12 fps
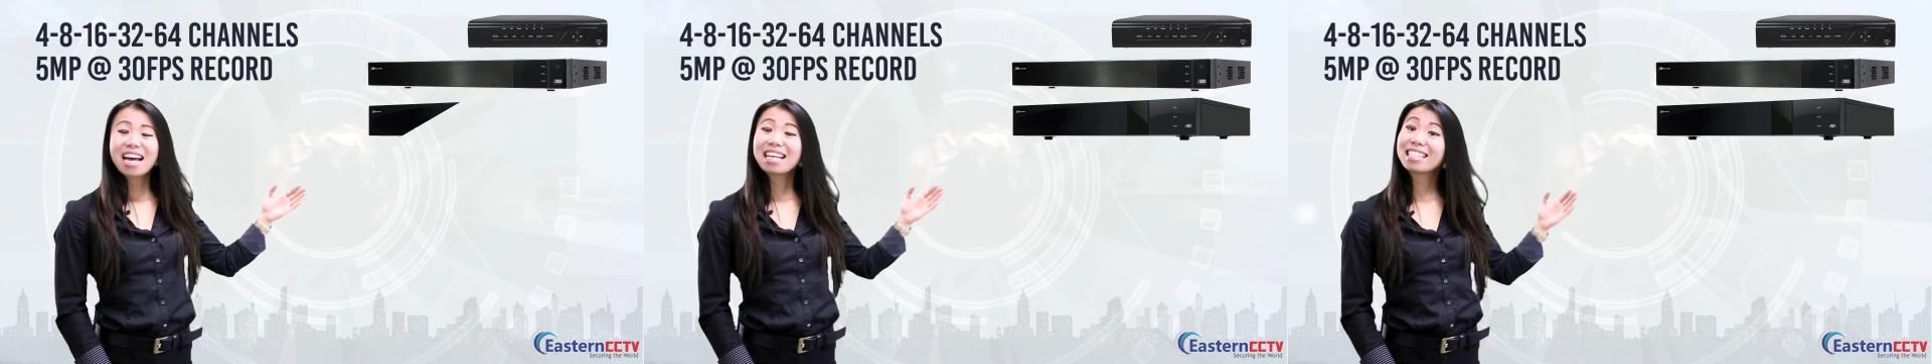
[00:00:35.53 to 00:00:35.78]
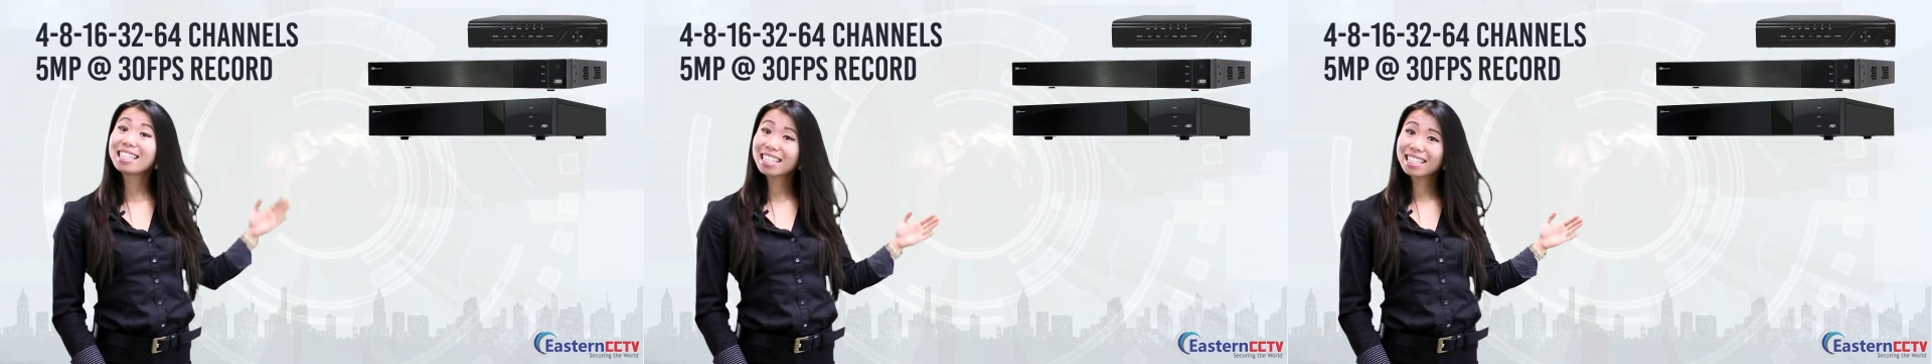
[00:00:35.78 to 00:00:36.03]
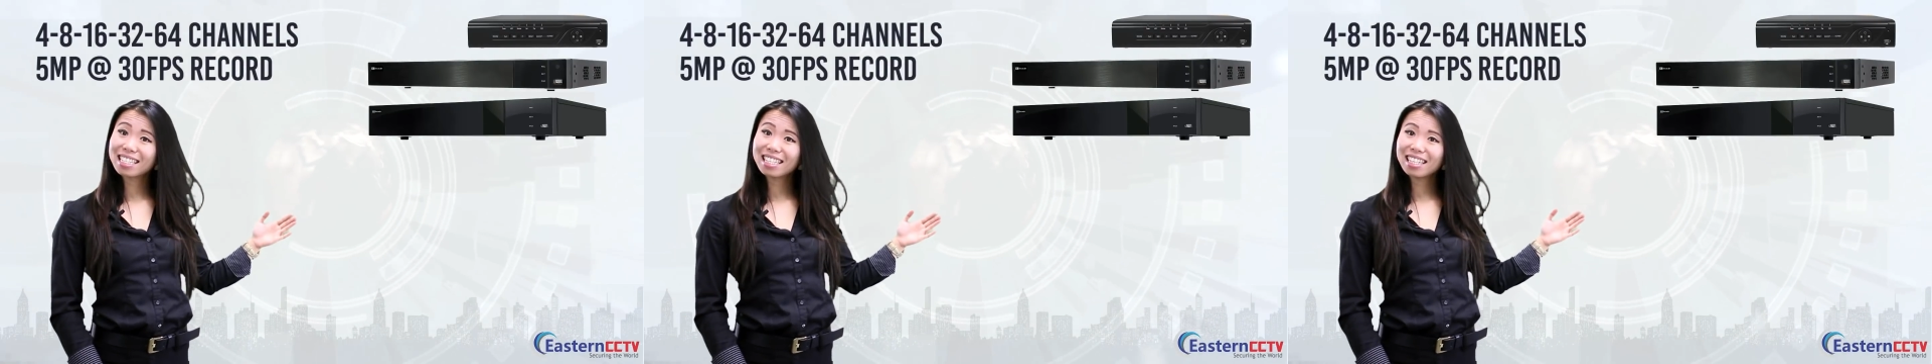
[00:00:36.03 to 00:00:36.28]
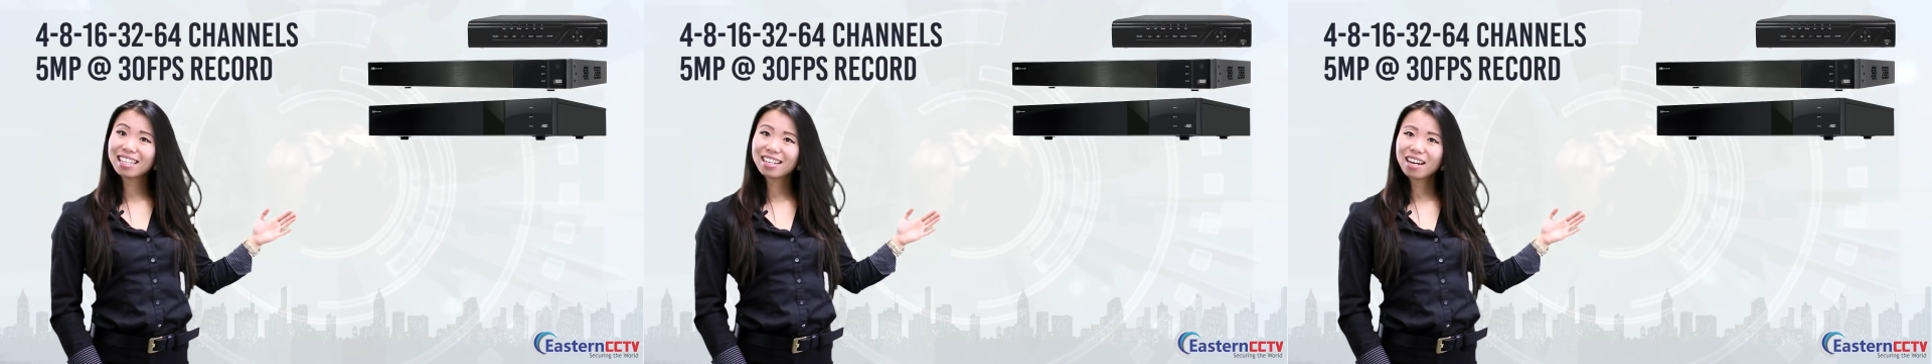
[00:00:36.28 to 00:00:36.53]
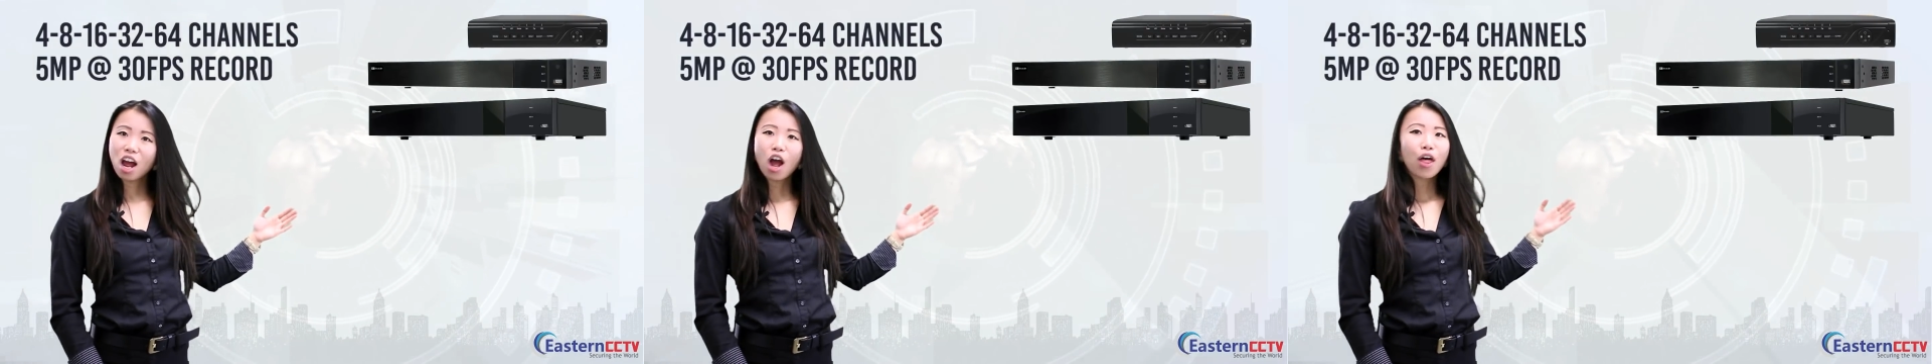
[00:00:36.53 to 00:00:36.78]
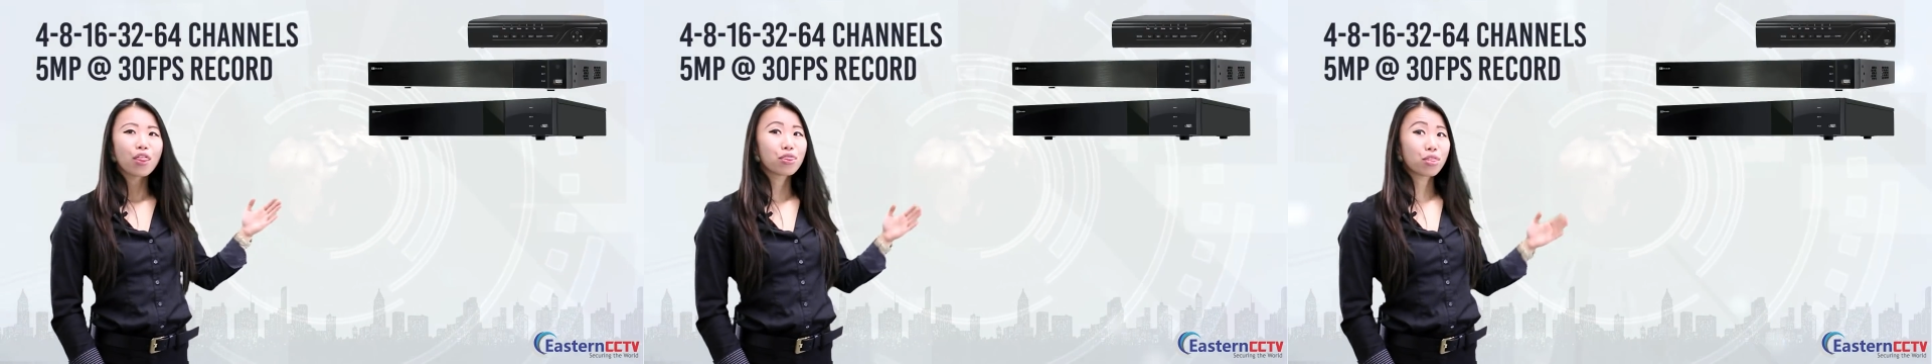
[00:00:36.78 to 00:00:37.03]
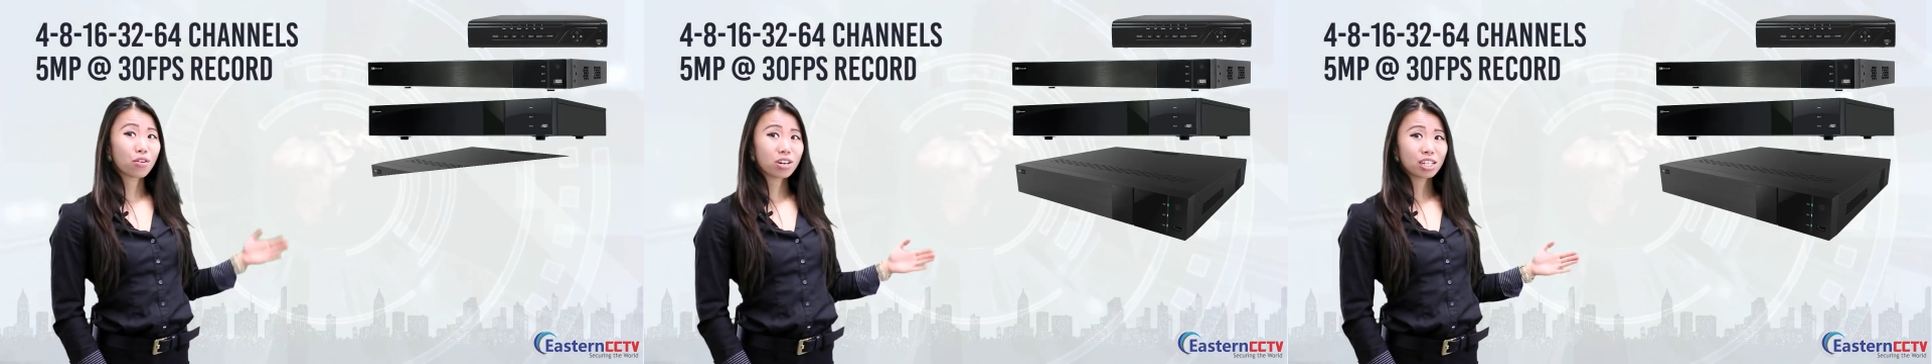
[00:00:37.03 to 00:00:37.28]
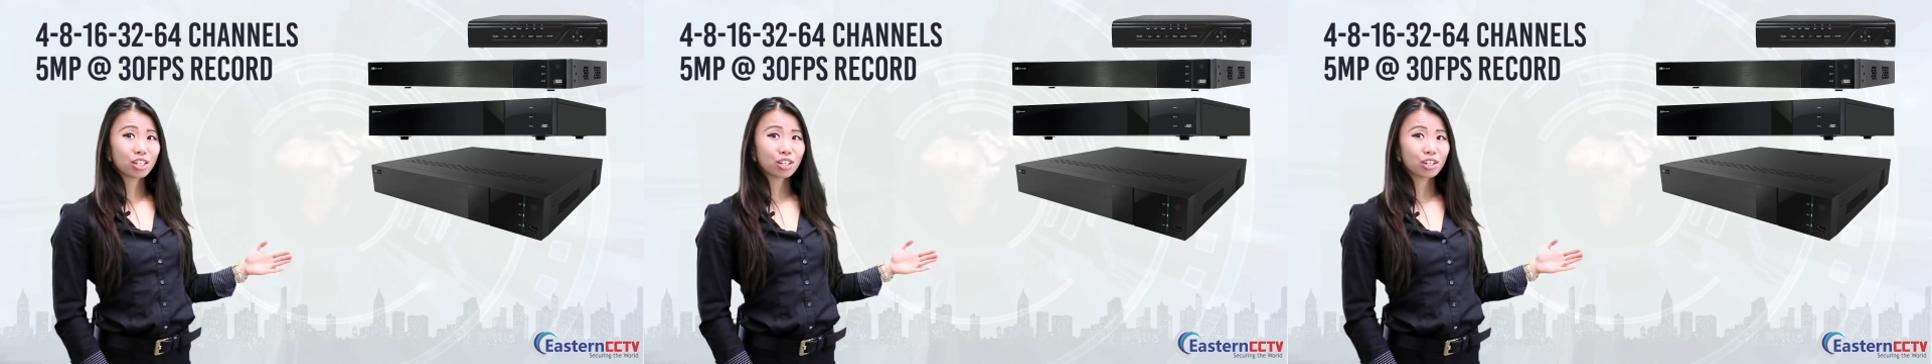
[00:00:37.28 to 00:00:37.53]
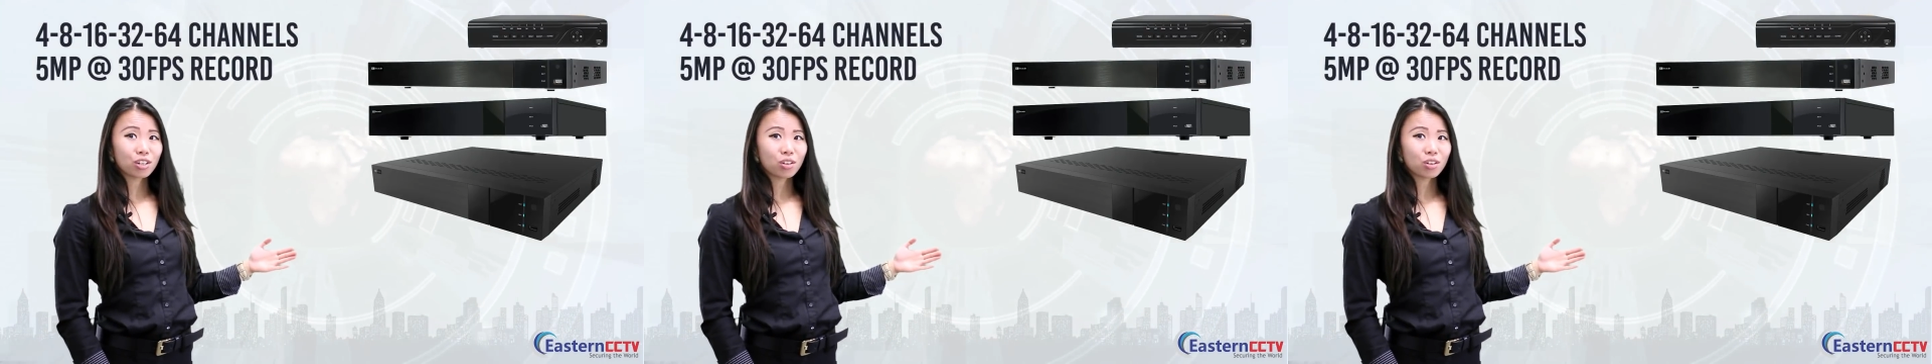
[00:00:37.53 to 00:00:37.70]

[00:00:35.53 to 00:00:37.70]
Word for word: 16, 32,